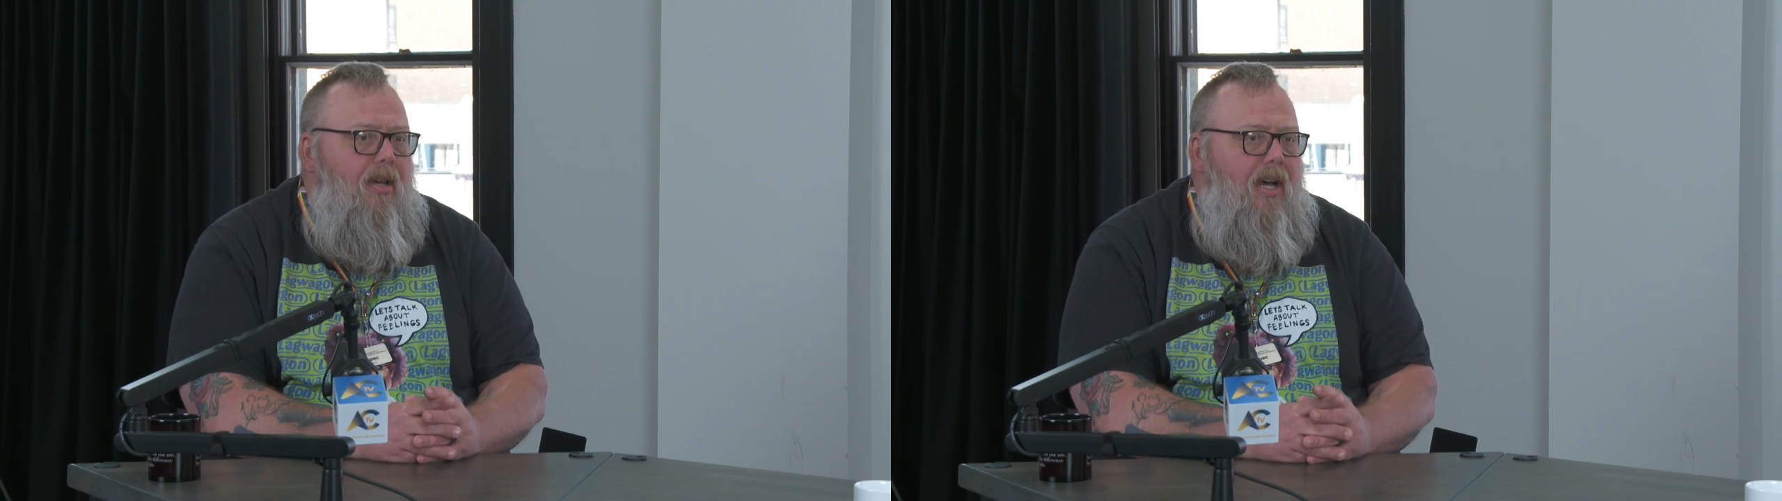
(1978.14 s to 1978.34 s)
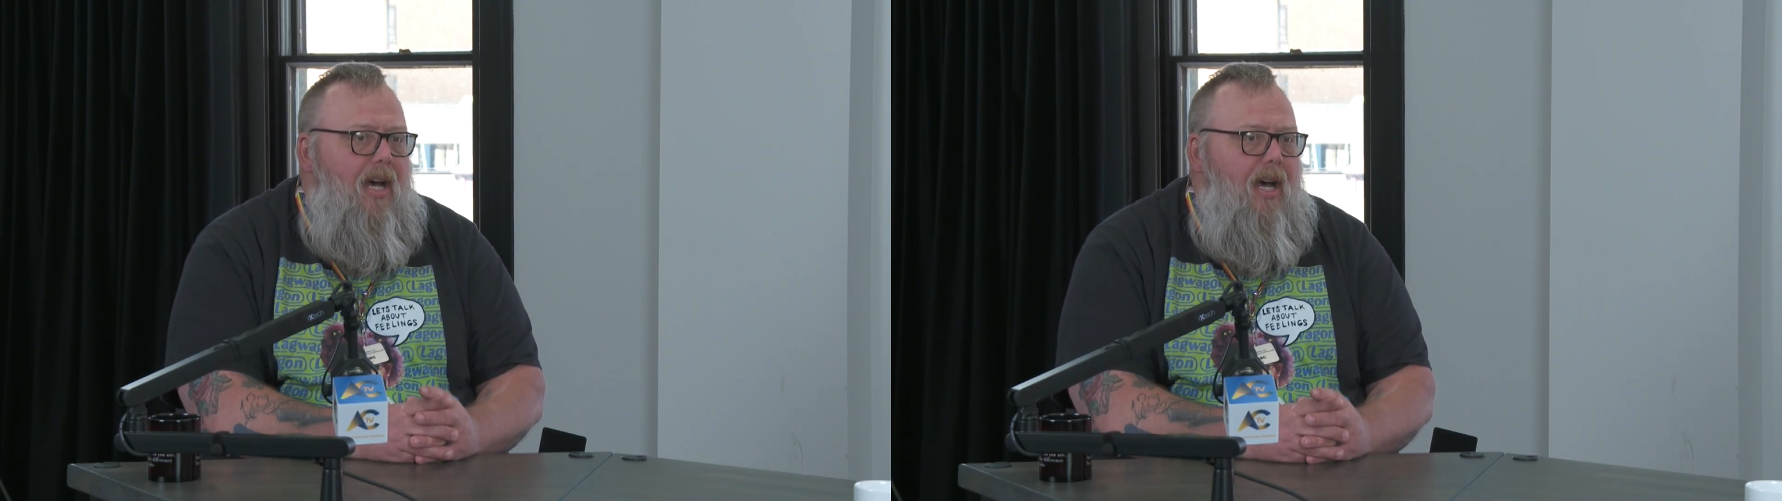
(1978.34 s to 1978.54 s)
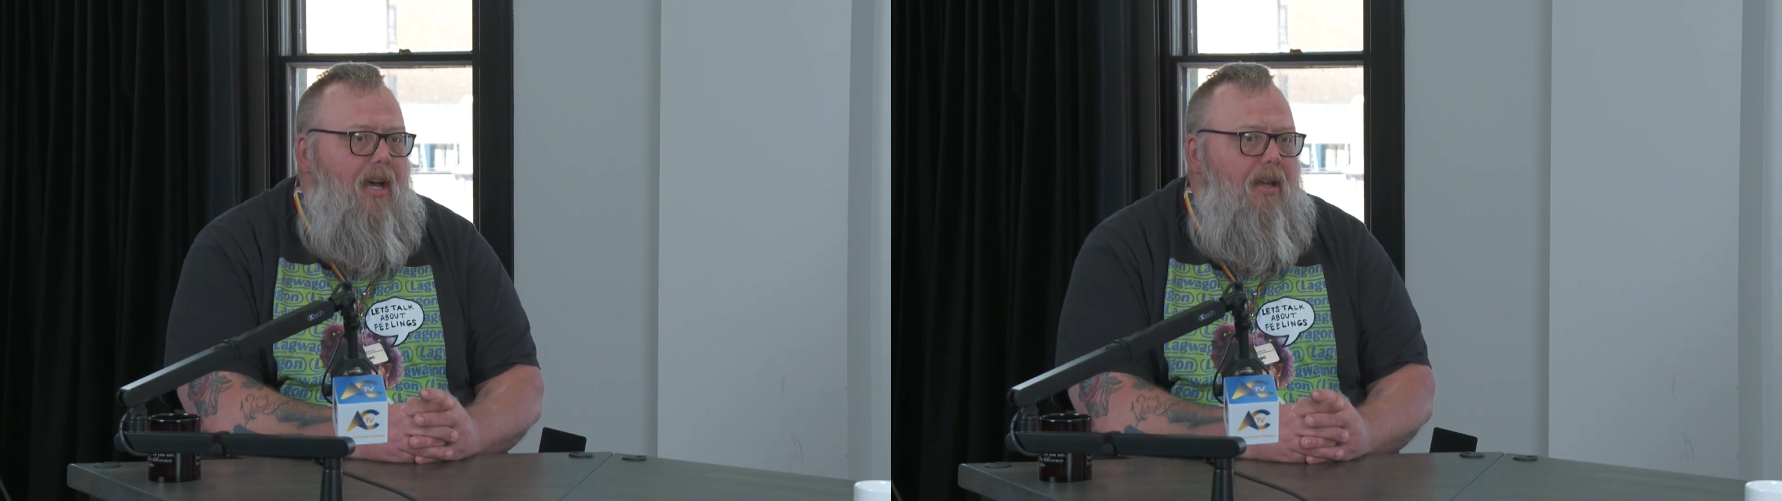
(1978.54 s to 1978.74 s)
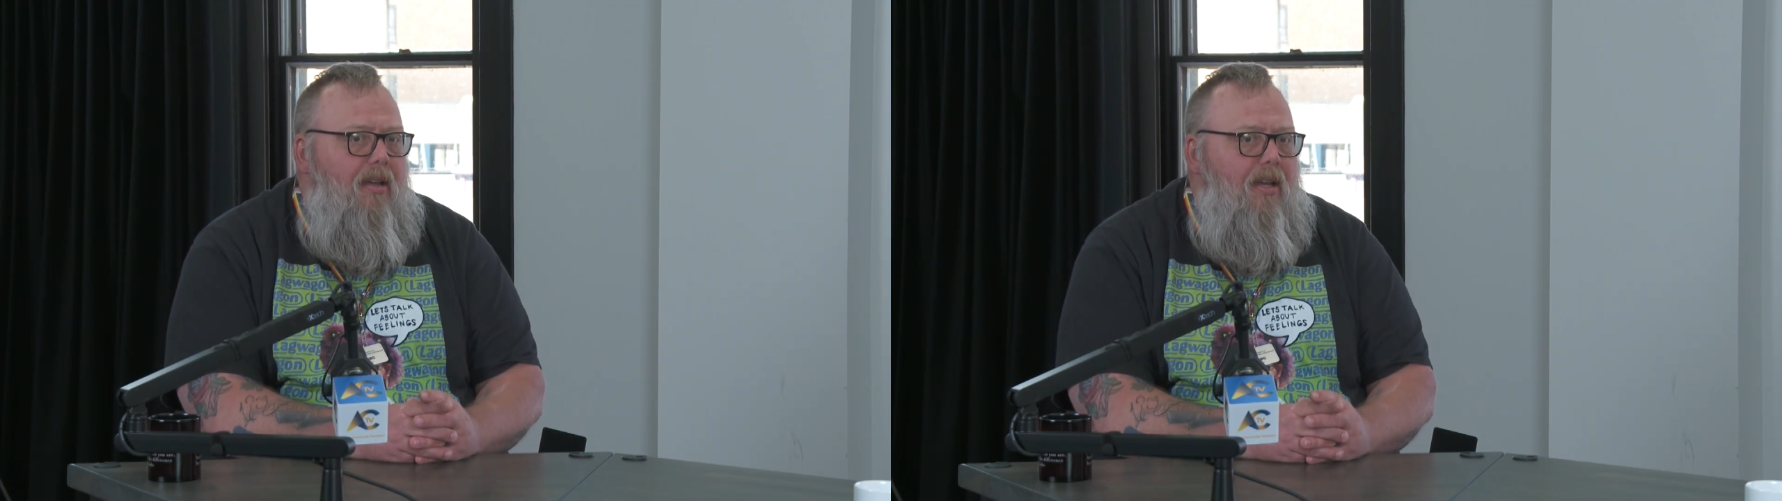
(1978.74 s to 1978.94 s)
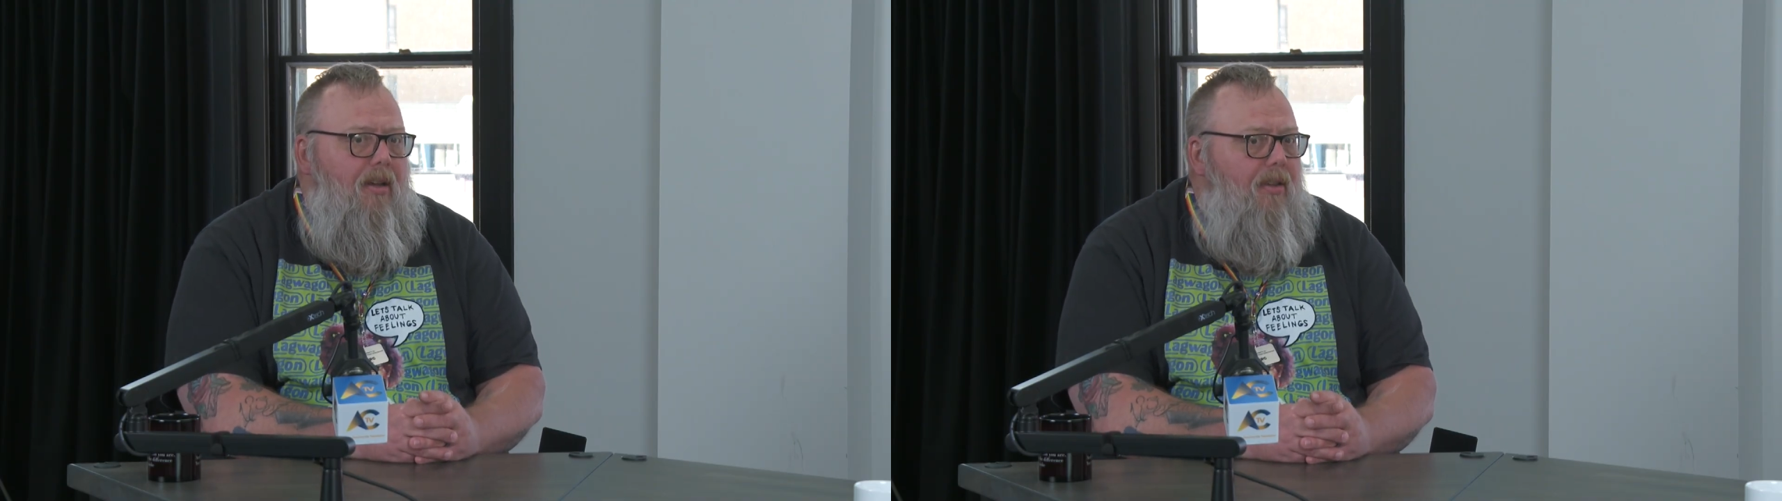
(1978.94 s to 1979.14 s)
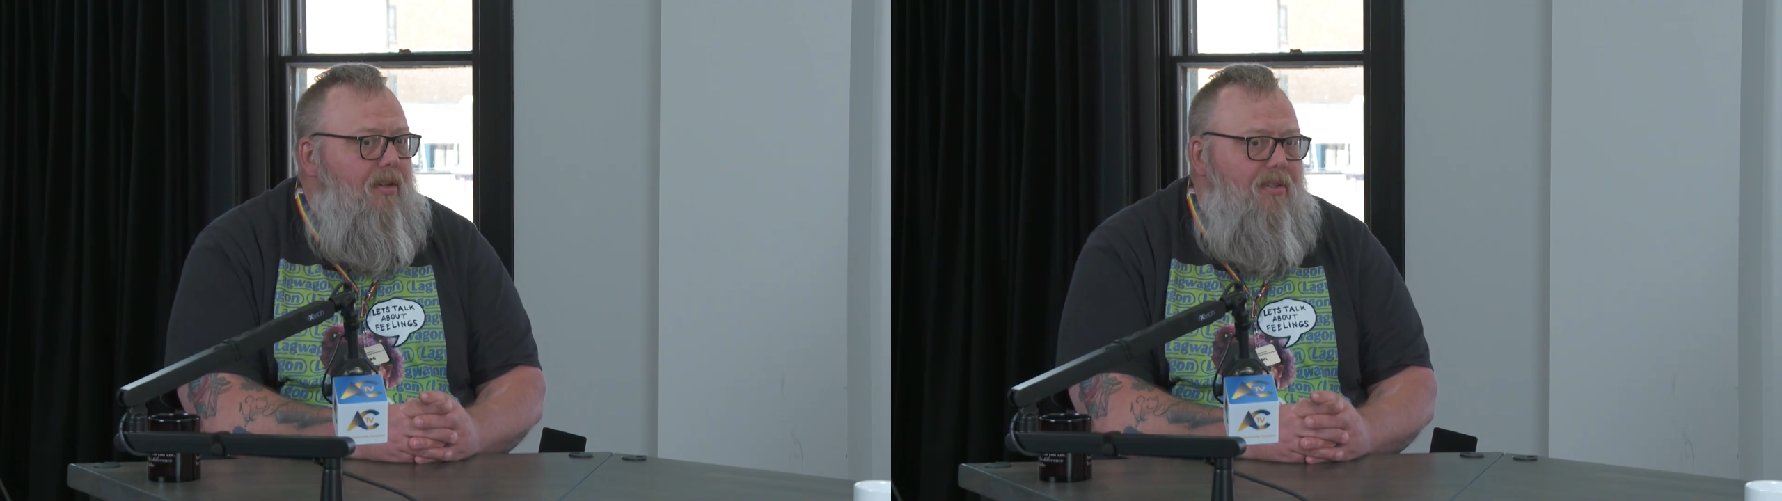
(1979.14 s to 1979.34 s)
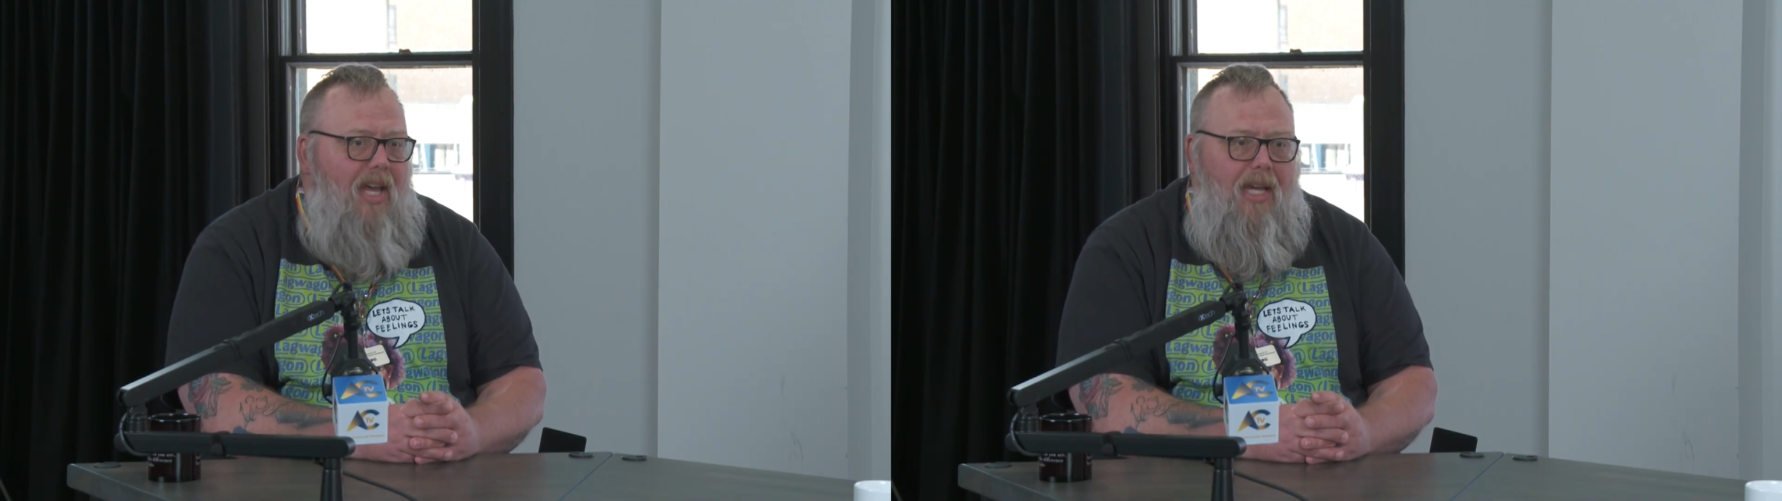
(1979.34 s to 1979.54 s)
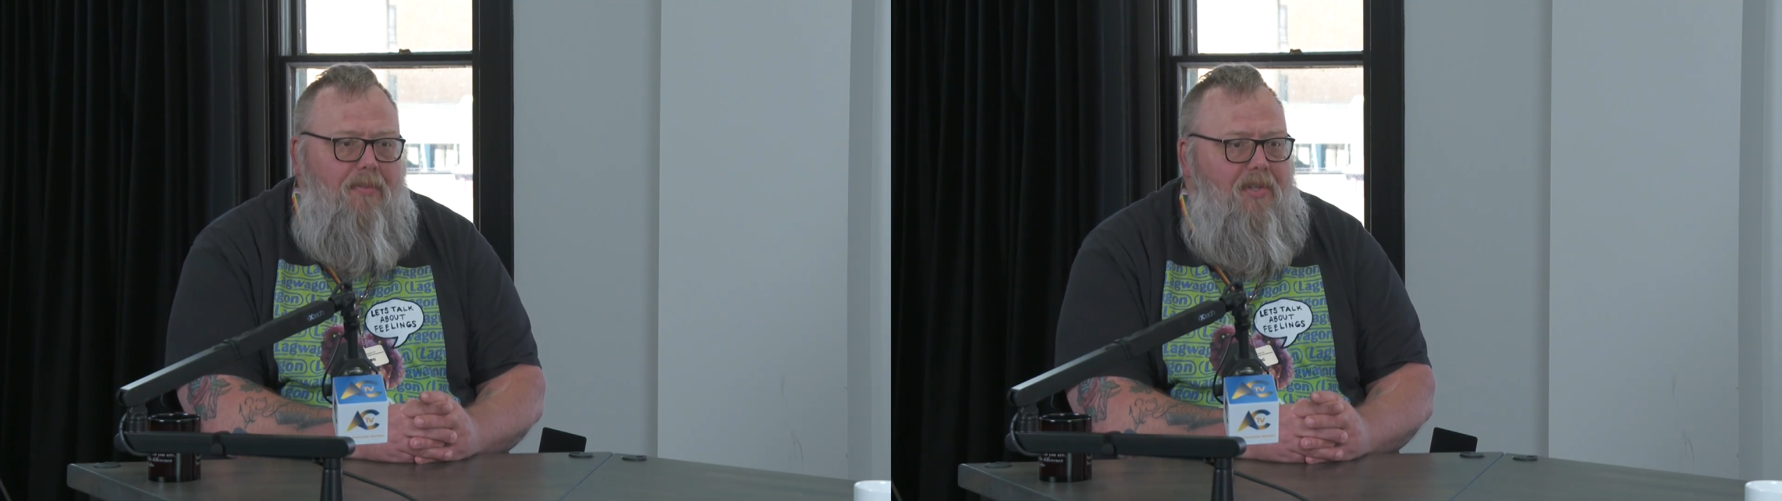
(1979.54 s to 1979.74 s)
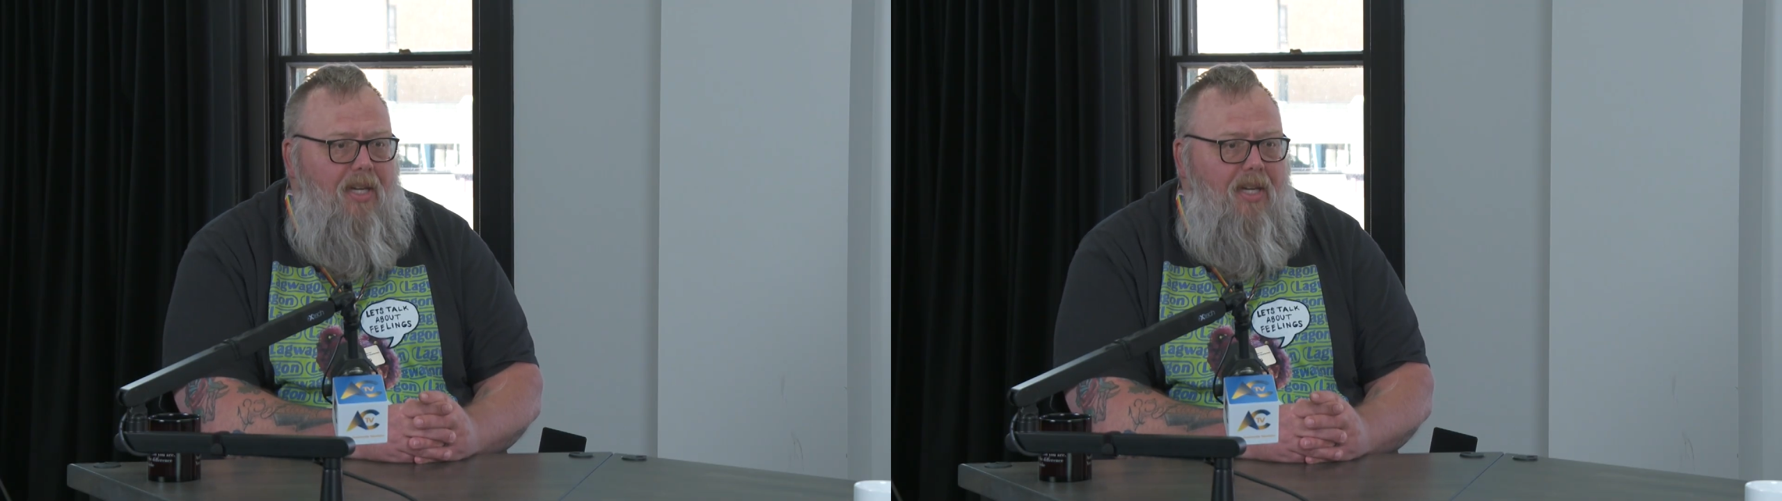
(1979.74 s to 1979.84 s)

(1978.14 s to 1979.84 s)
You know, there are times